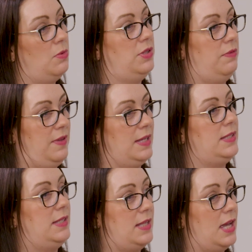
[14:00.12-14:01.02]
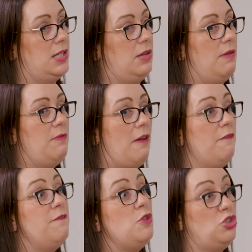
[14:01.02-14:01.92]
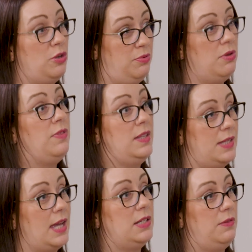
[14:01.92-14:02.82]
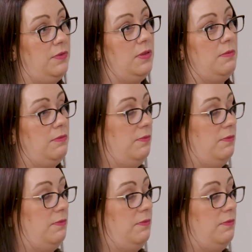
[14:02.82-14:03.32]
want to fix this sector and future proof this sector for the